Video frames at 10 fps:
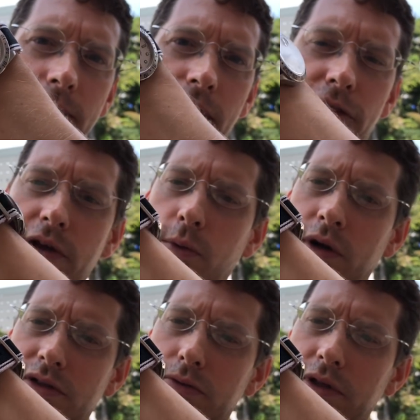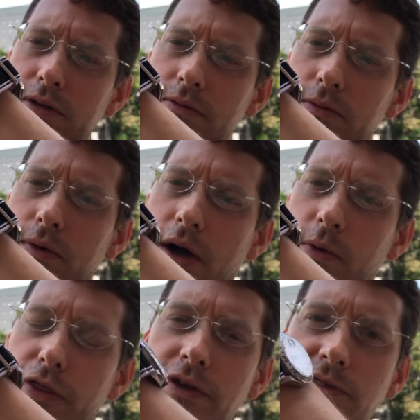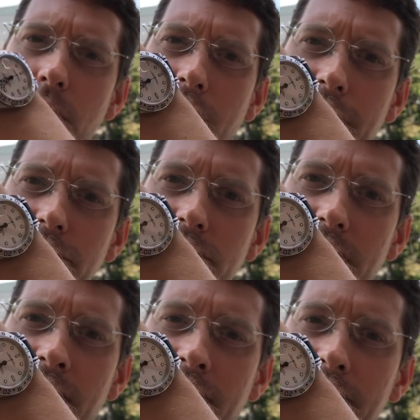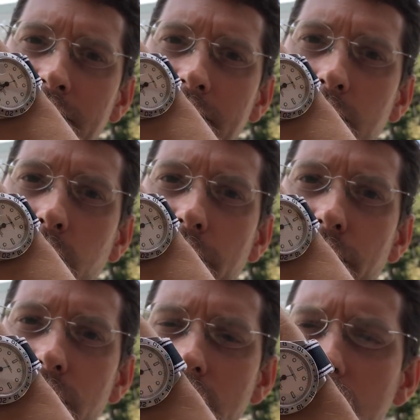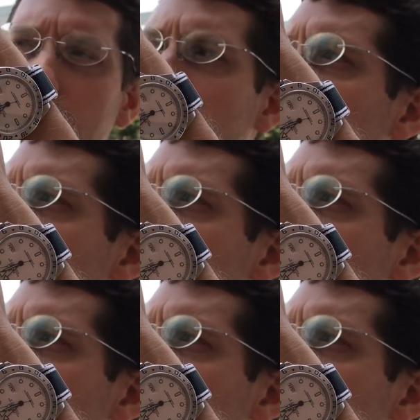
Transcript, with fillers: I think it works really well with this watch and with the